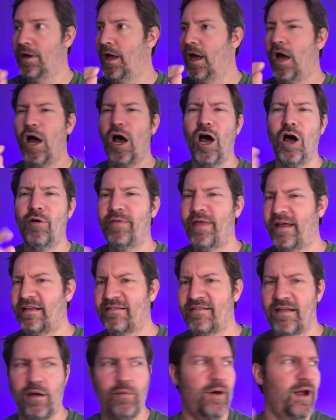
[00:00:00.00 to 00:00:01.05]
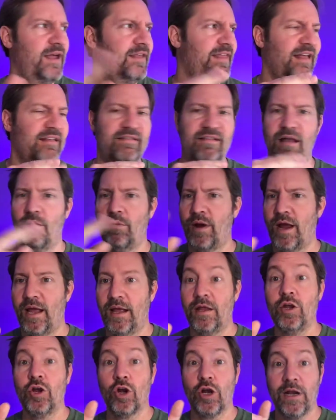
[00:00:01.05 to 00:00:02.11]
oh, that's not right, that's not right.
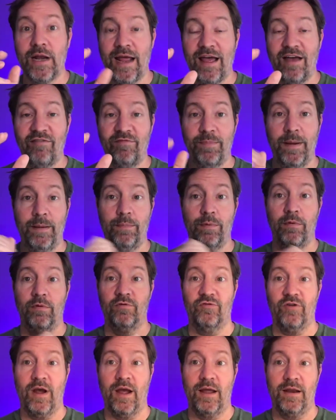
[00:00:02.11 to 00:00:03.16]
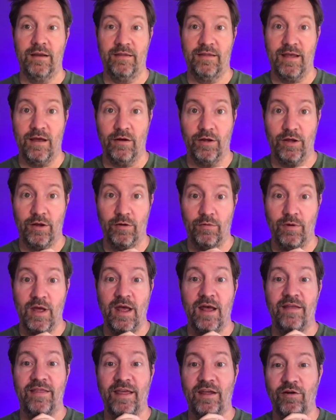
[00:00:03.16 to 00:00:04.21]
You're going to have people try to tell you
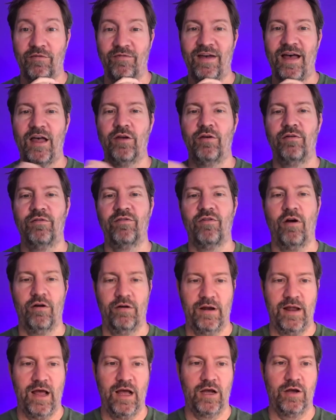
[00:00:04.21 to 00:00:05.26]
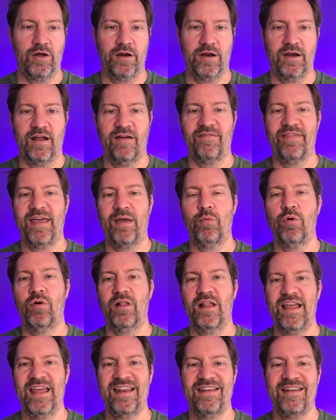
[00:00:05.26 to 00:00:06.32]
that your values are not good enough. They will
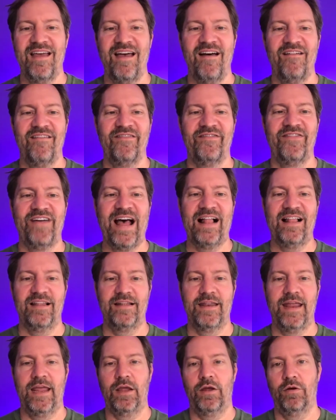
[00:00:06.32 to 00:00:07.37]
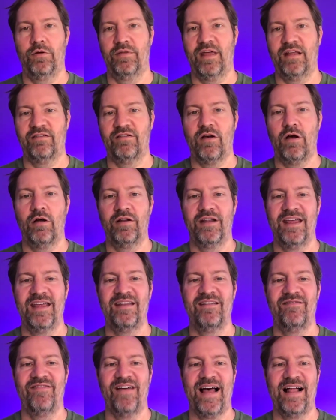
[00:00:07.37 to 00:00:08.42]
invalidate you. That's called
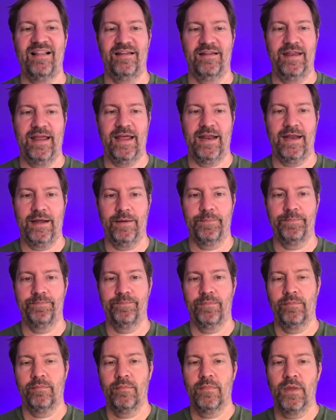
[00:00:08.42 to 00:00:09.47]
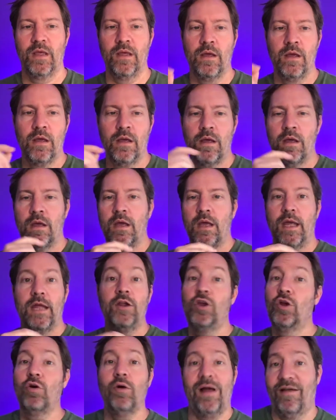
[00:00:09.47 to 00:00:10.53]
invalidating. And
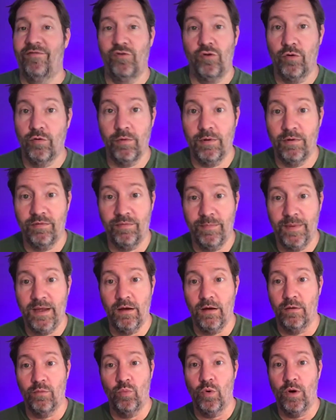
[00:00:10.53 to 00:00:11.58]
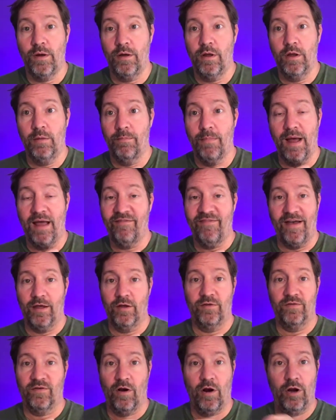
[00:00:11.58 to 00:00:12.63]
you don't have to agree with me on what my
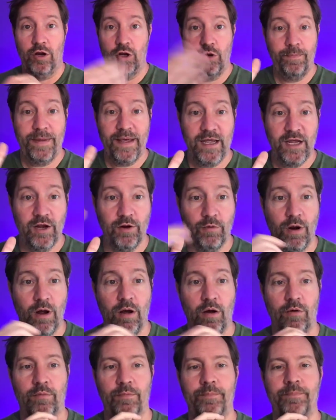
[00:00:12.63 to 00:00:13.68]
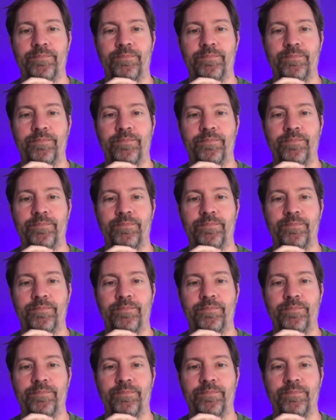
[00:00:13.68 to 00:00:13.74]
values are. You pick your own.